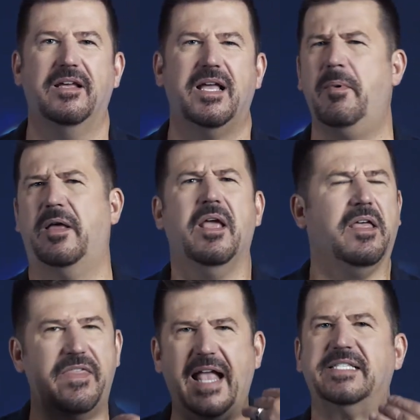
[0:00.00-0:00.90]
Come on,
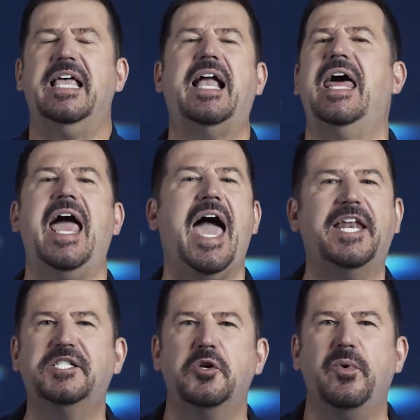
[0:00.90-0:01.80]
that's the kind of
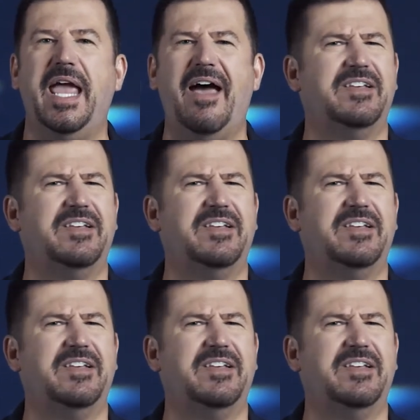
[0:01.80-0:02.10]
attitude we have.